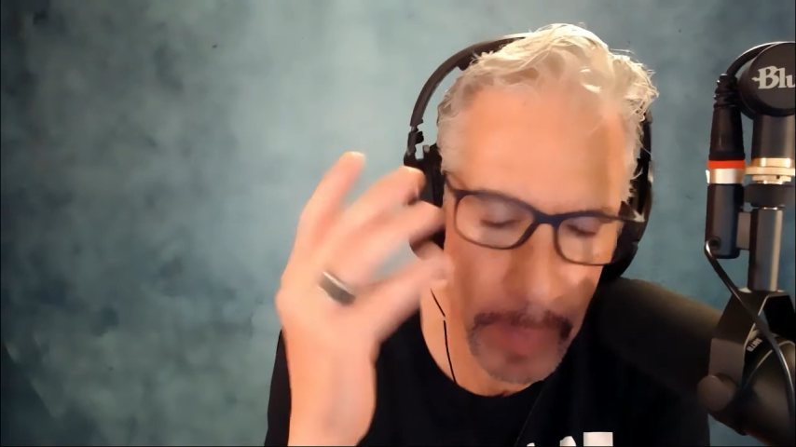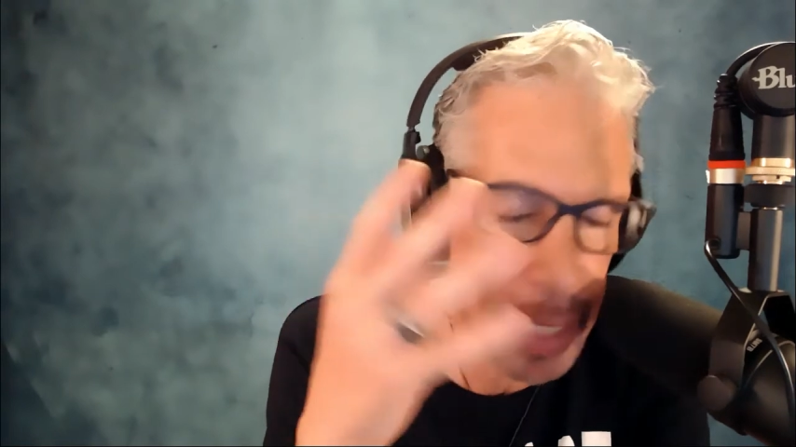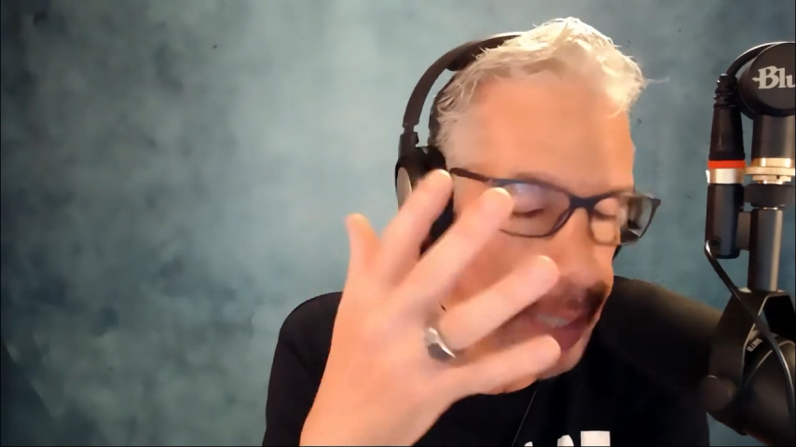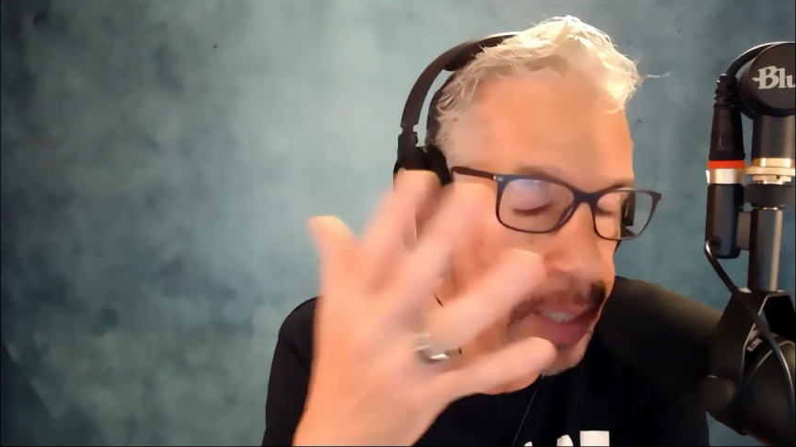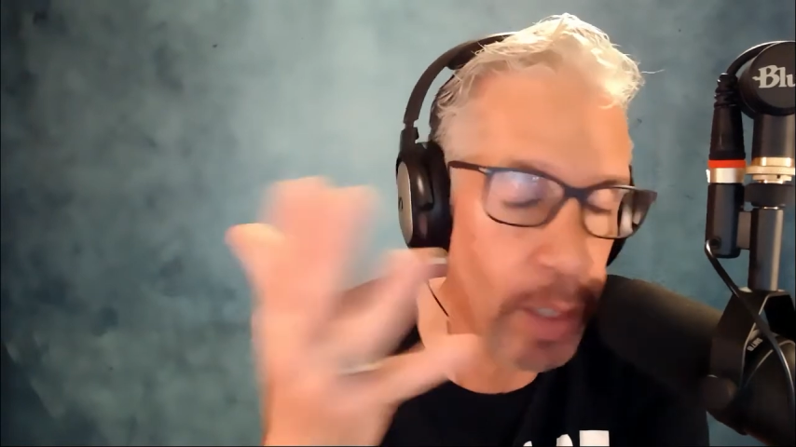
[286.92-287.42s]

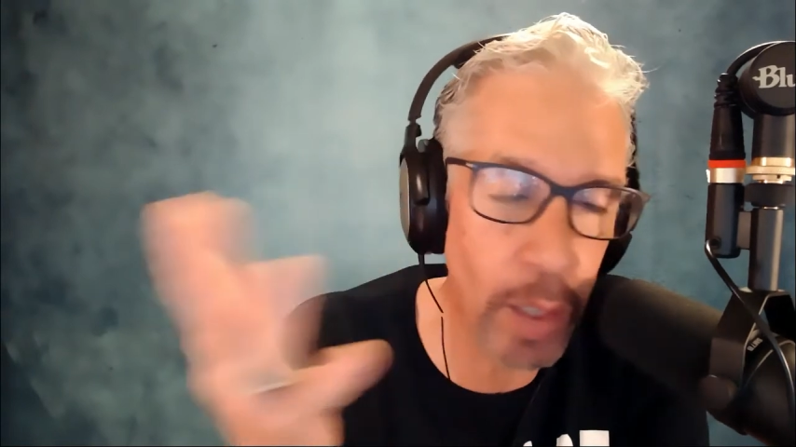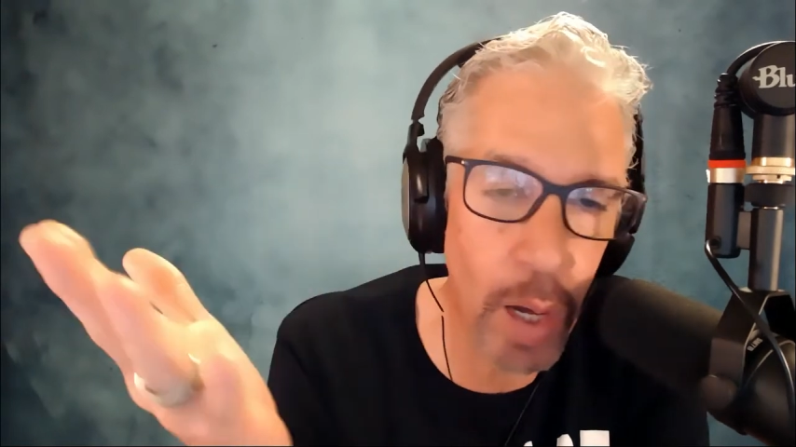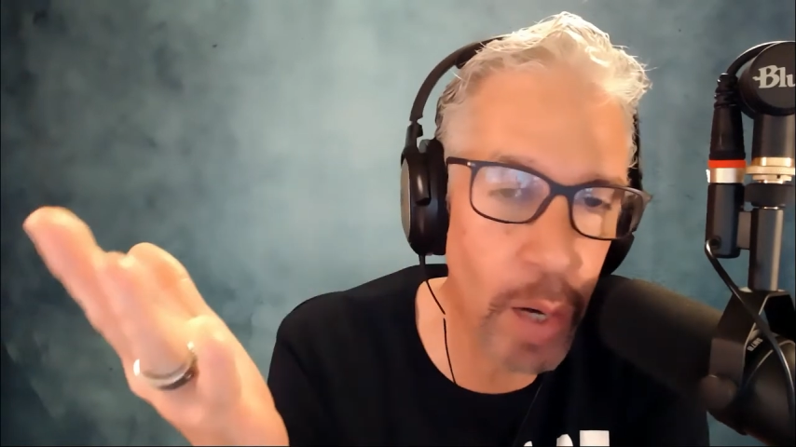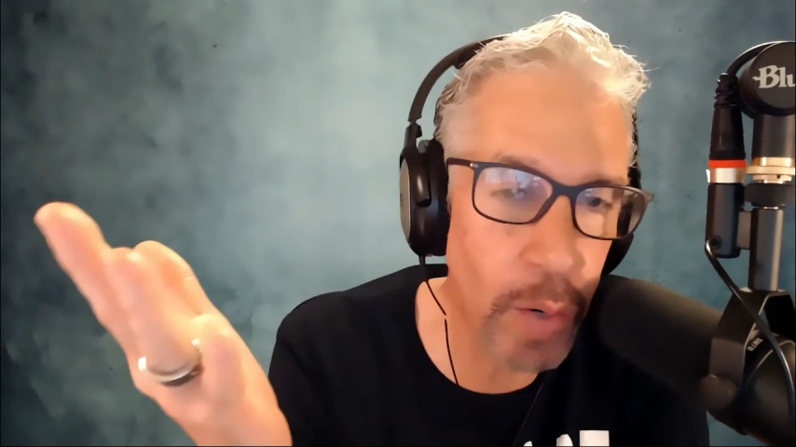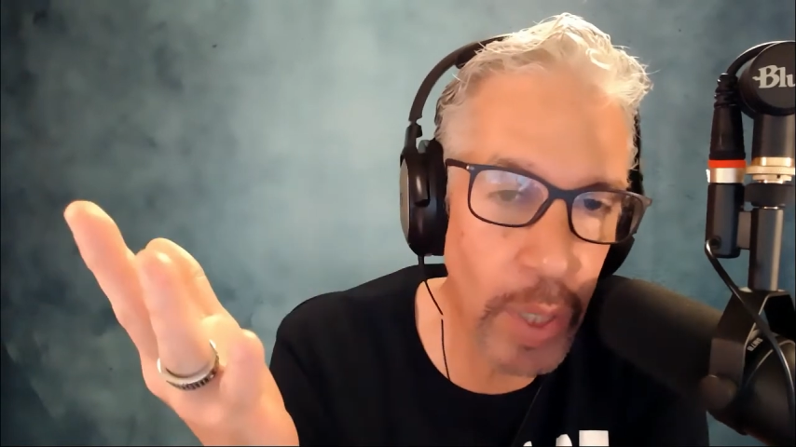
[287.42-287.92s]
And in the
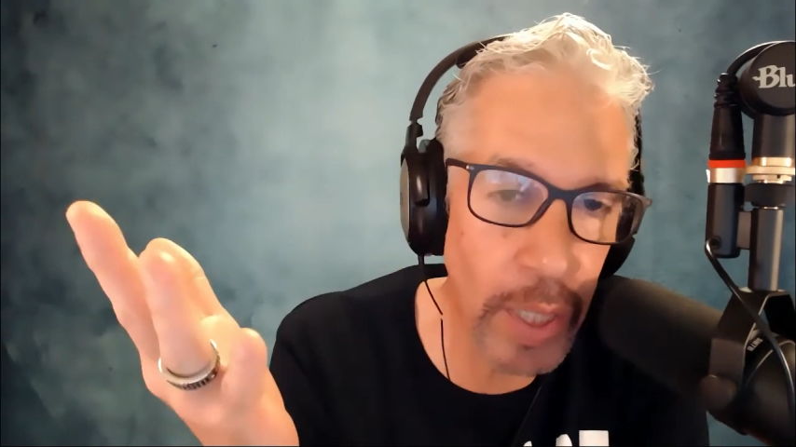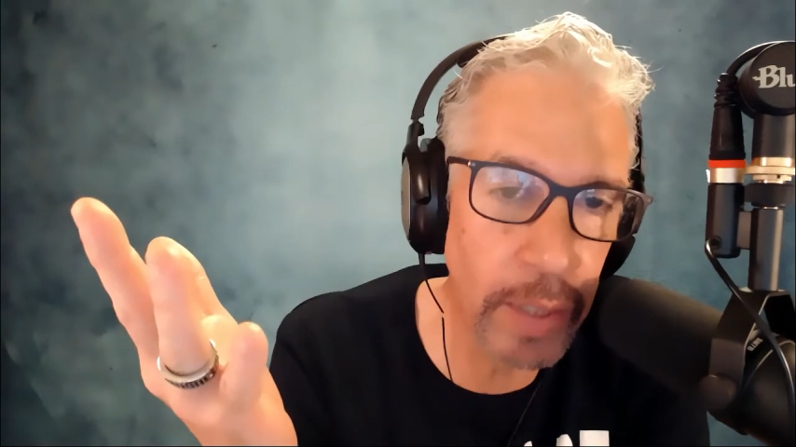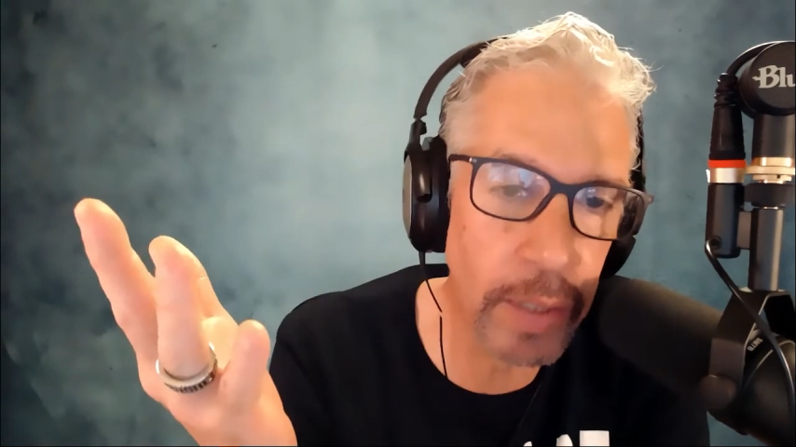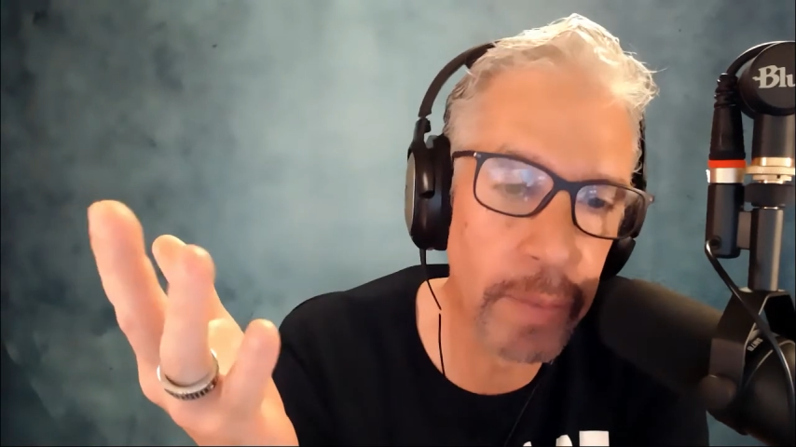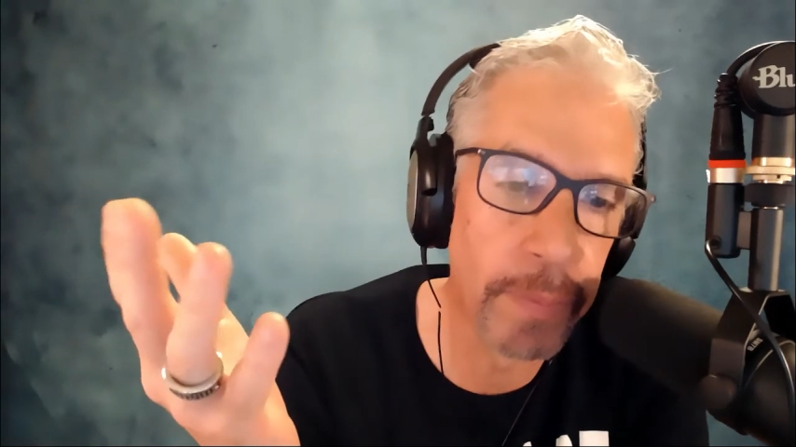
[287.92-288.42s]
long
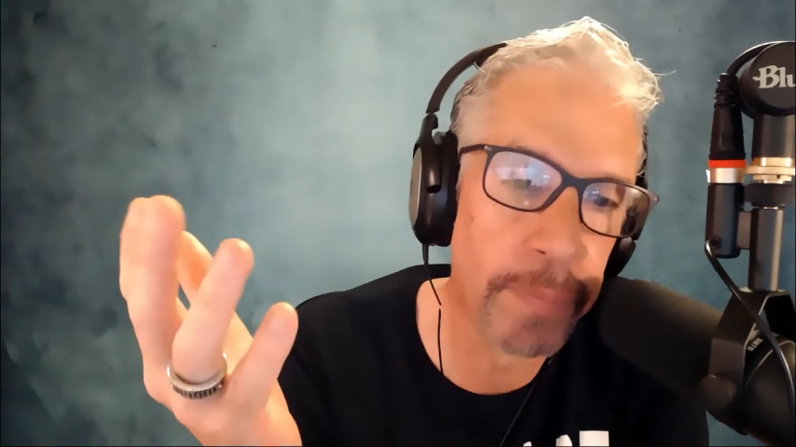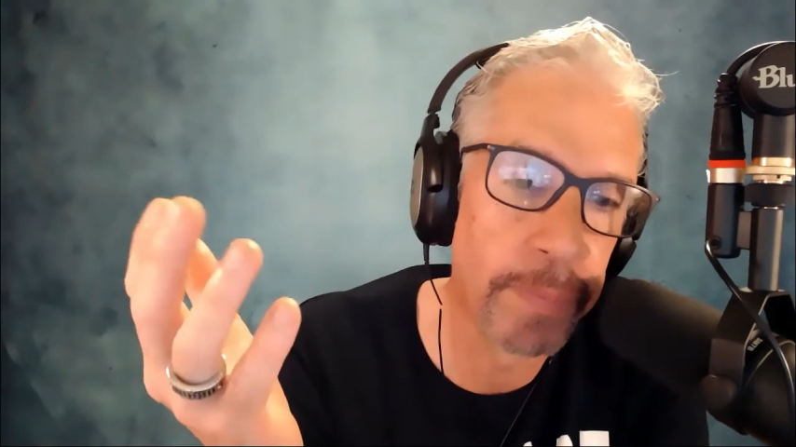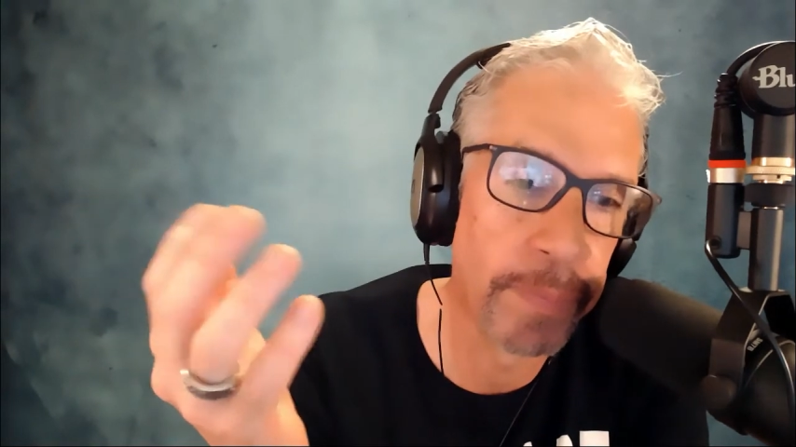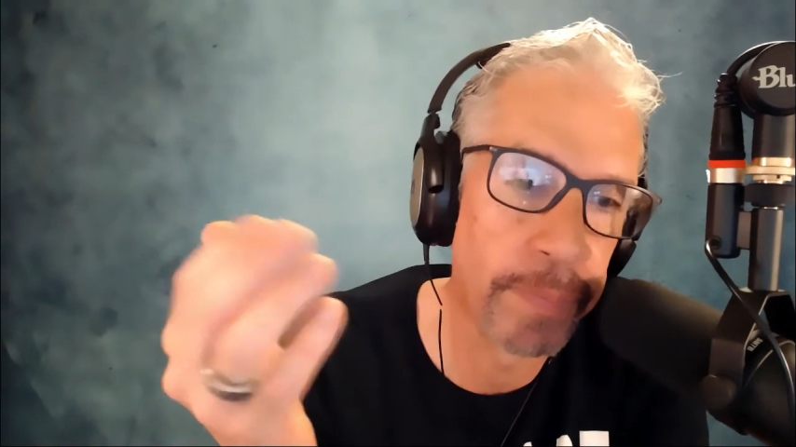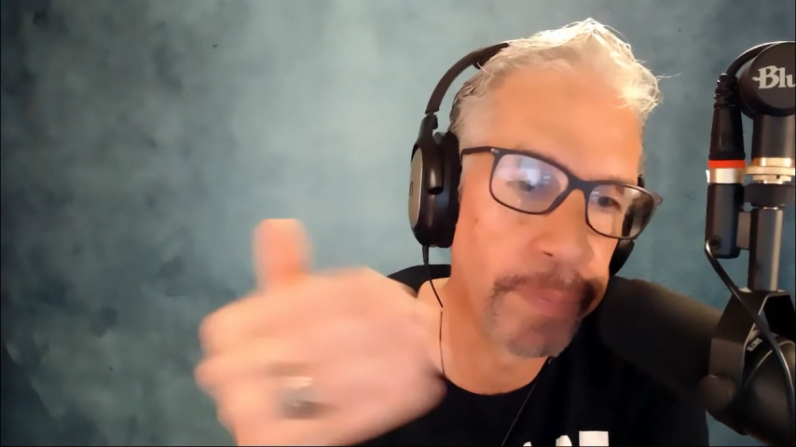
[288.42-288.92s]
run,
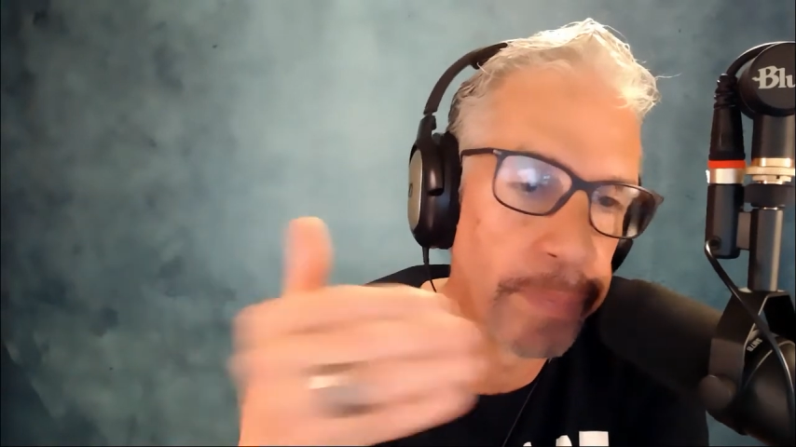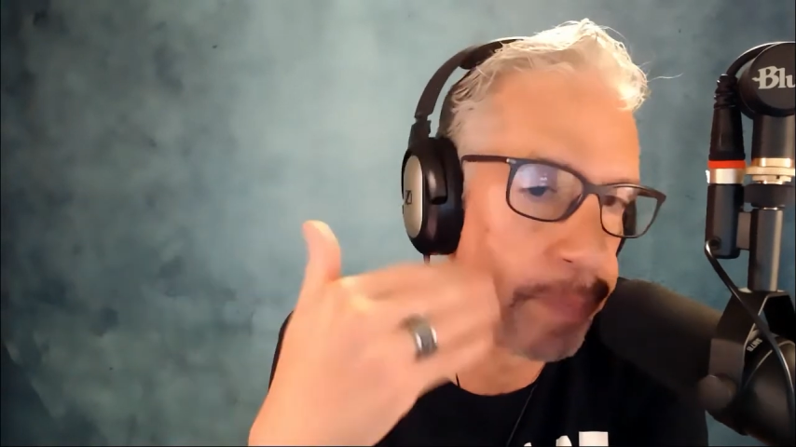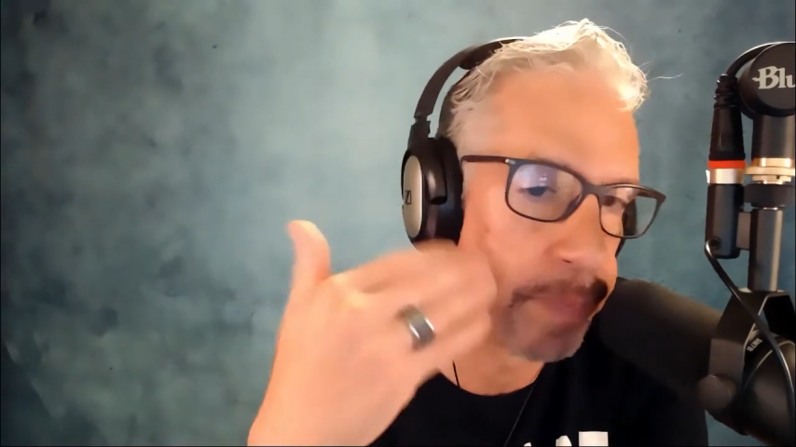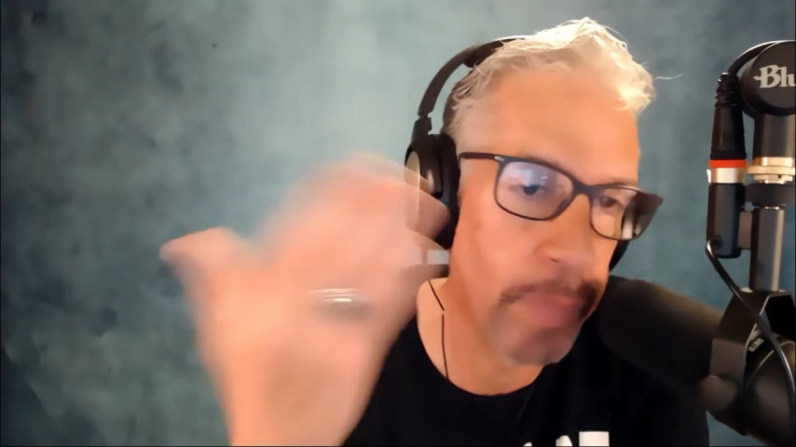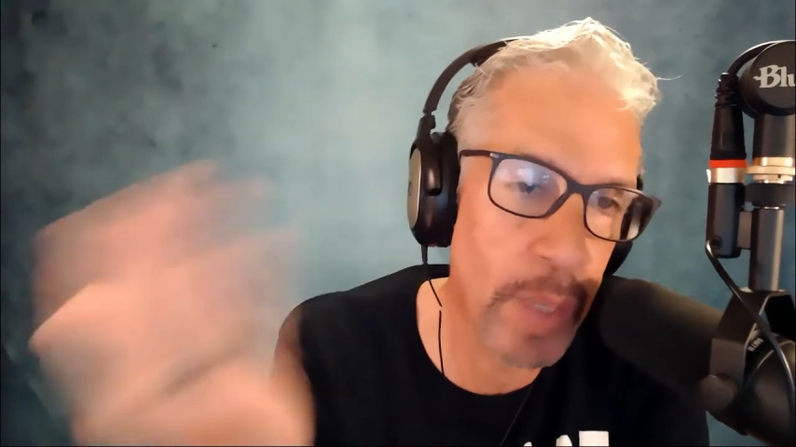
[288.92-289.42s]

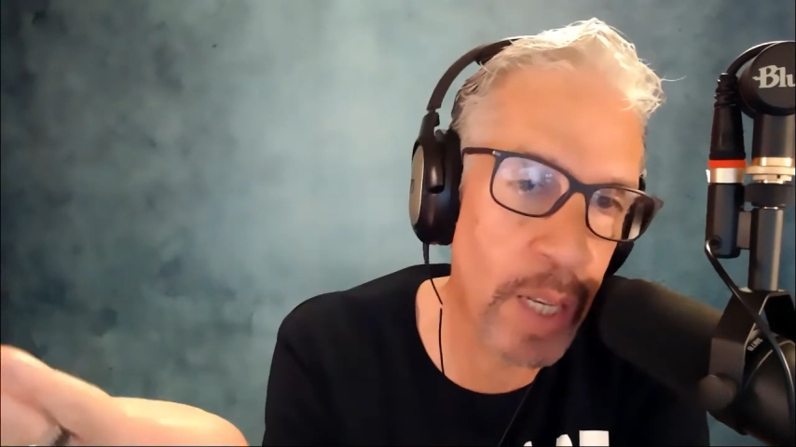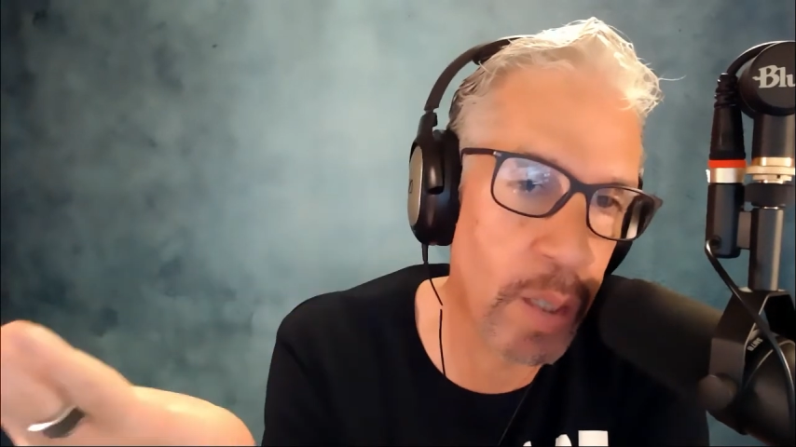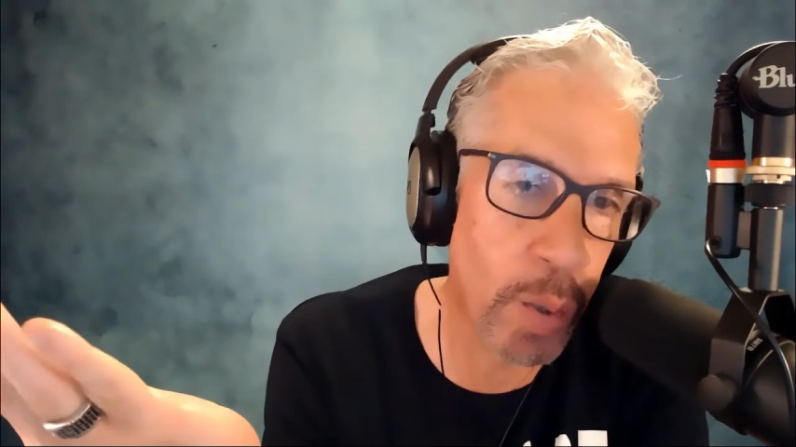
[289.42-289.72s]
is